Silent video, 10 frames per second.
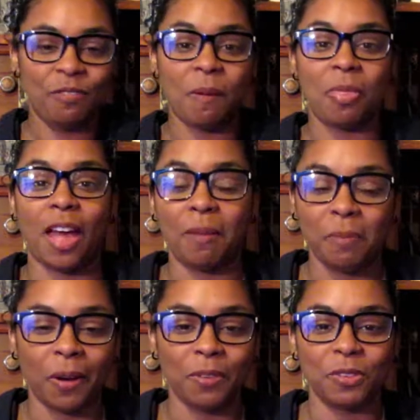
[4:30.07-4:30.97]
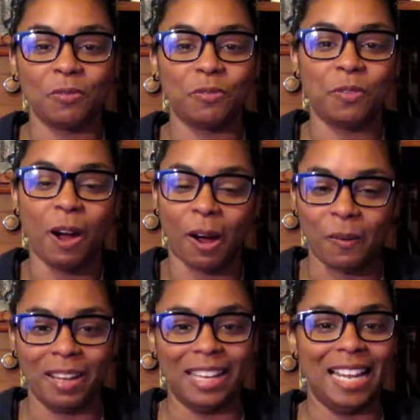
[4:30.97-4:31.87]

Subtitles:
from that point forward.